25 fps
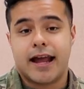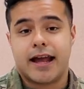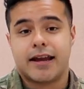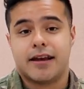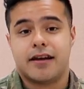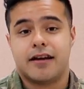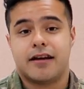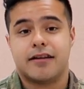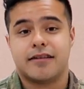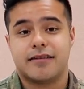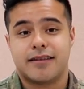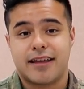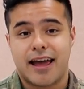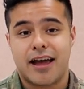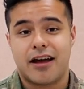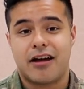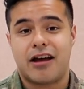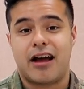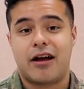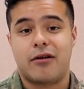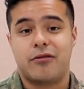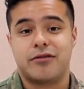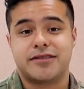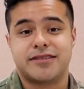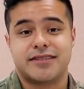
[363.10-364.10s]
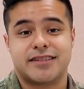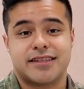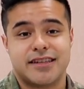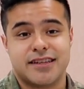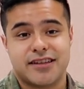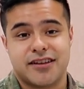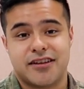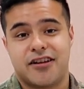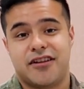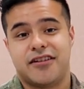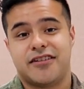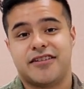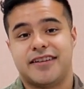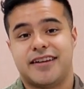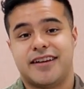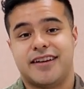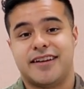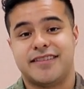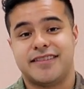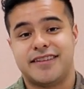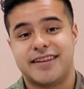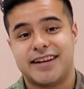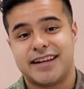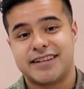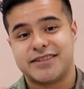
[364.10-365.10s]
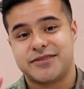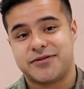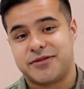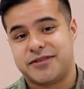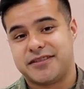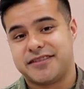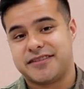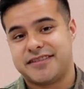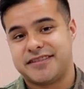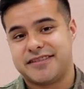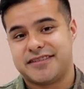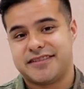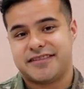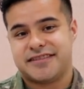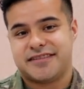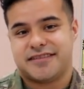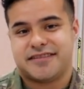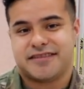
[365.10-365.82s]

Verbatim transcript: And uh, yeah, I will see y'all in the next one.